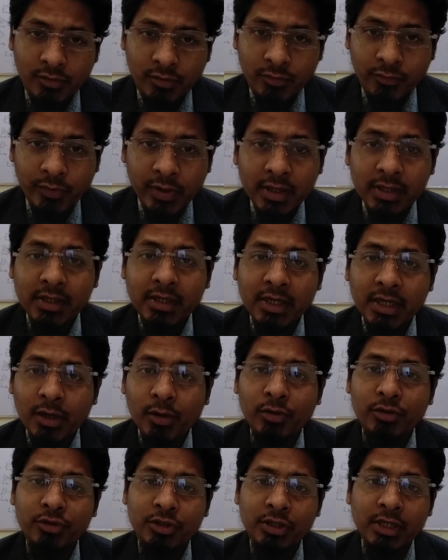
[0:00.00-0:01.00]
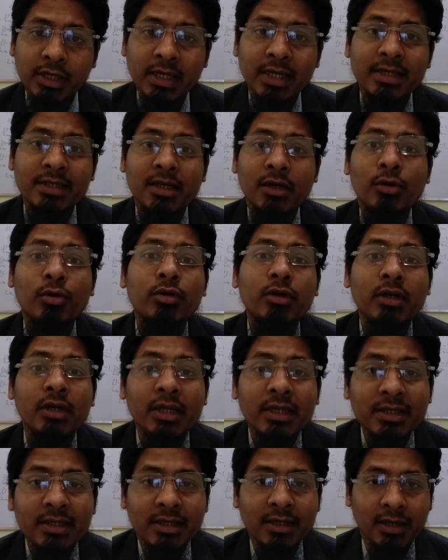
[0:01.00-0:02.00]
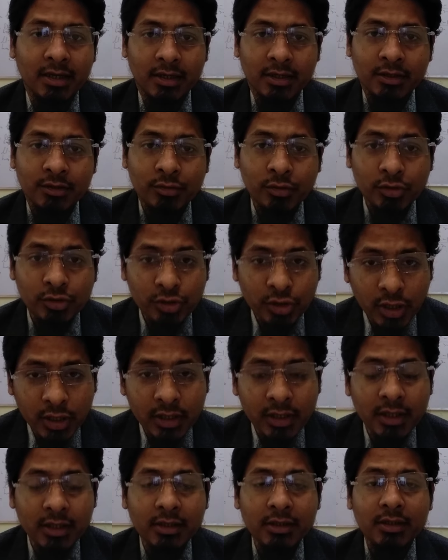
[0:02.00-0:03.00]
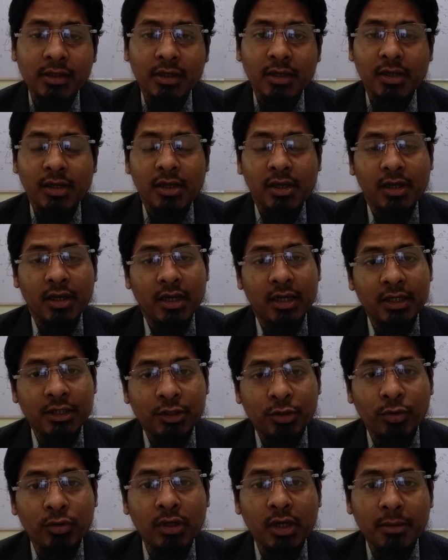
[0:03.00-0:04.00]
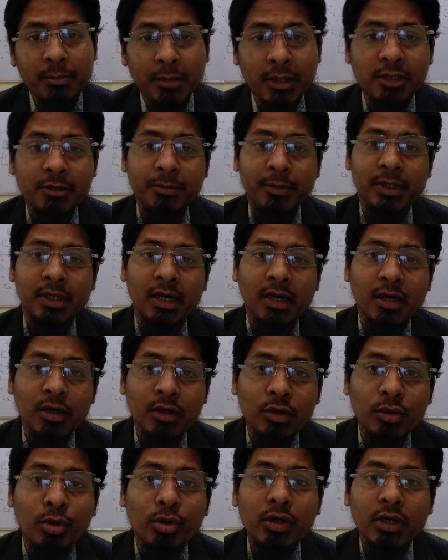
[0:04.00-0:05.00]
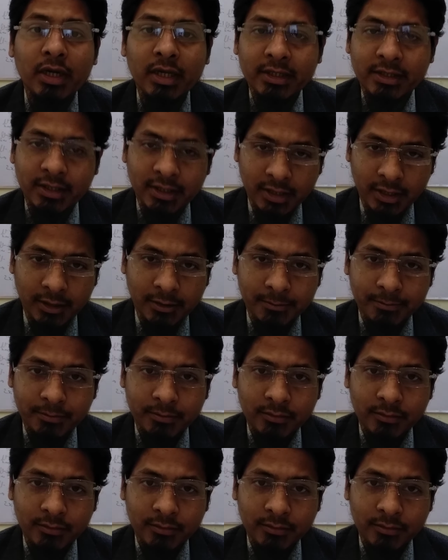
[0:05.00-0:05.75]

When he or she is a good listener, so student must be a good listener.